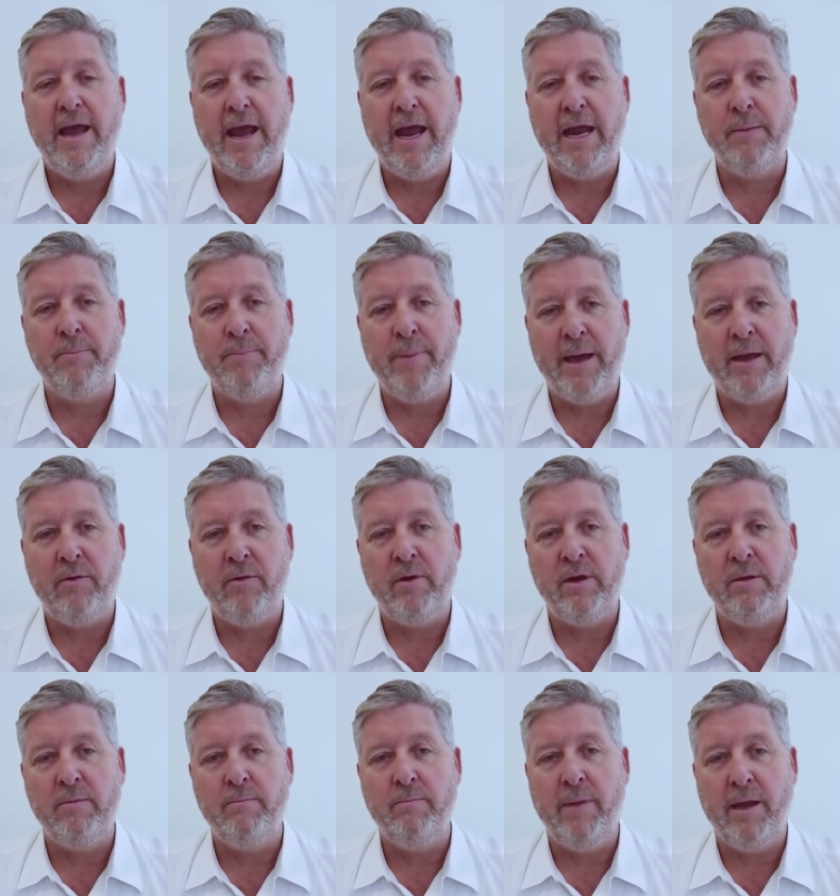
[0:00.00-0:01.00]
and
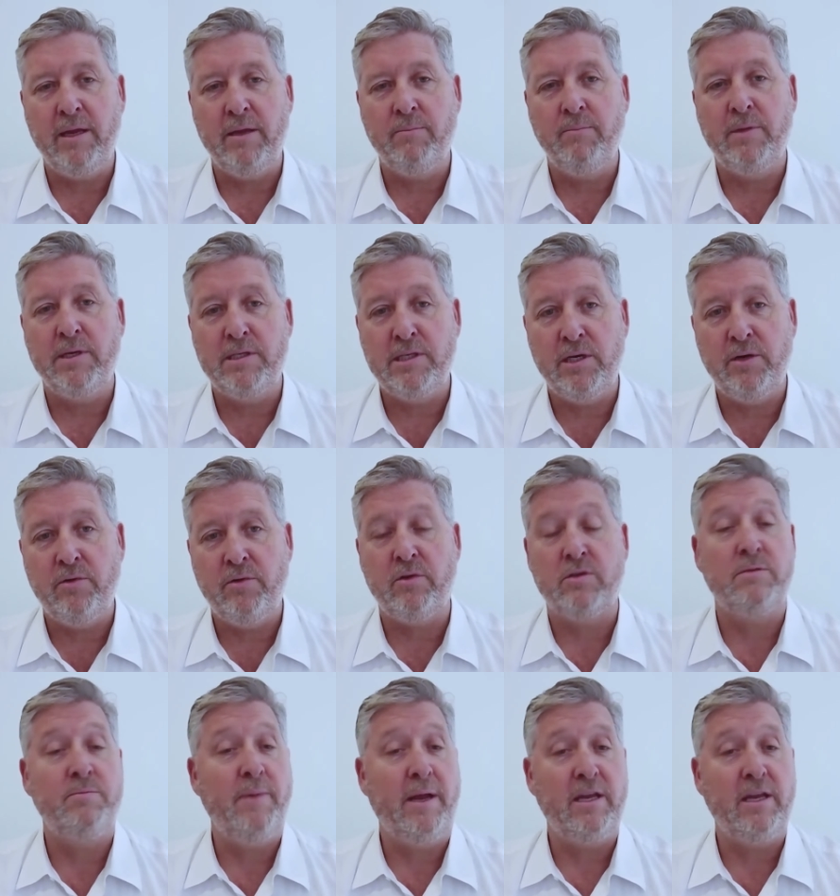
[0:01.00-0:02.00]
battery man-
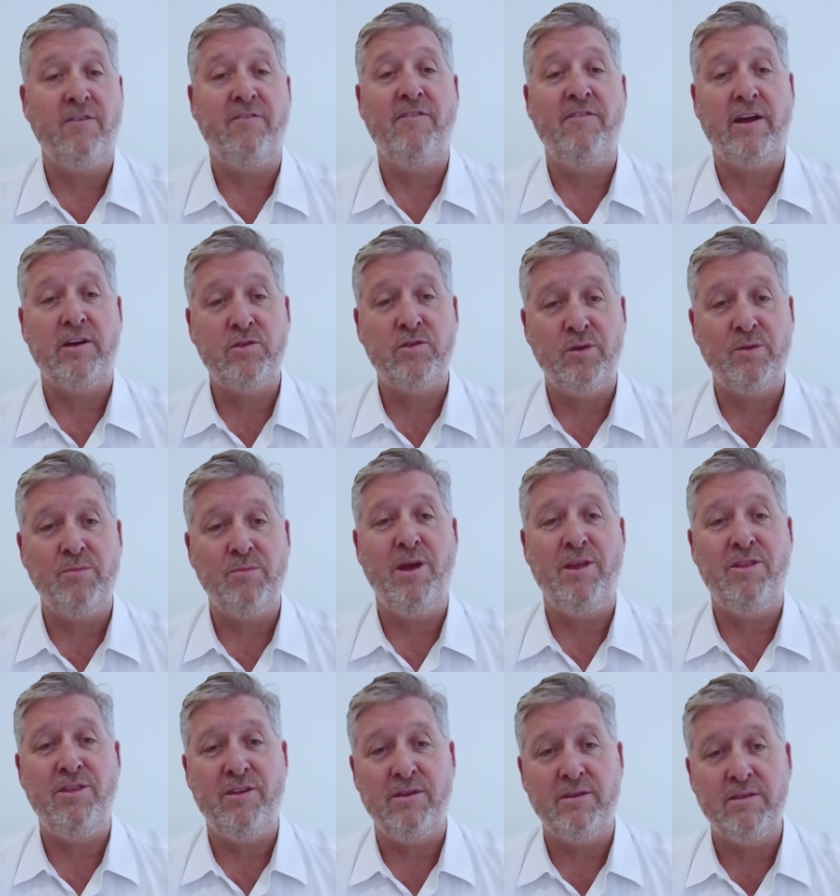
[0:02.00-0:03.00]
materials manufacturing
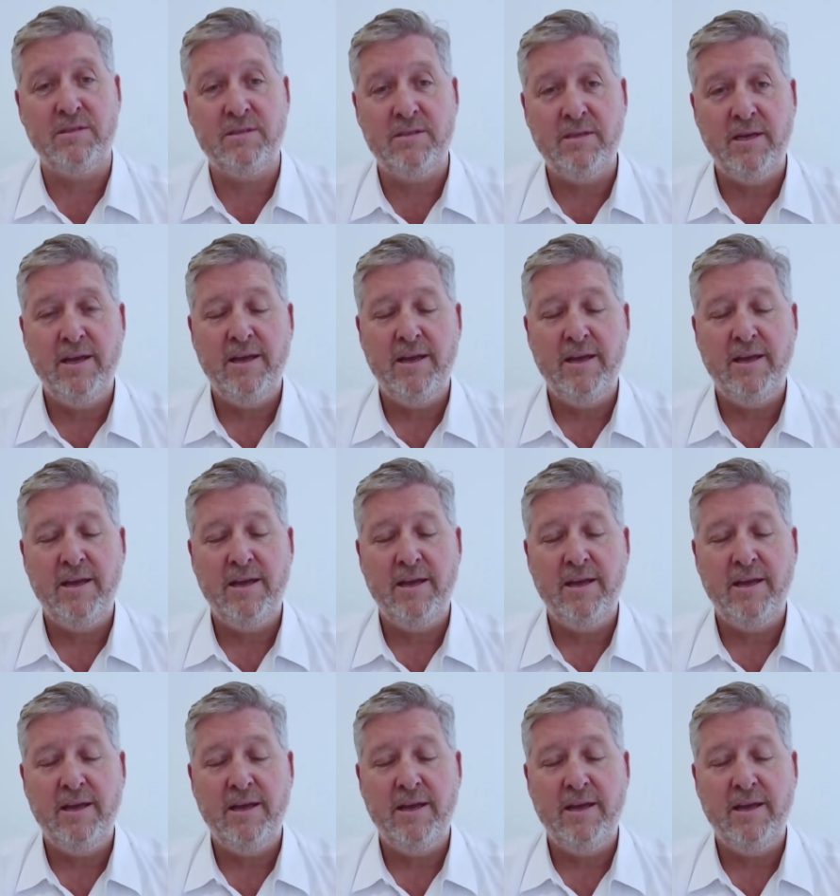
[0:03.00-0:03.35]
methods.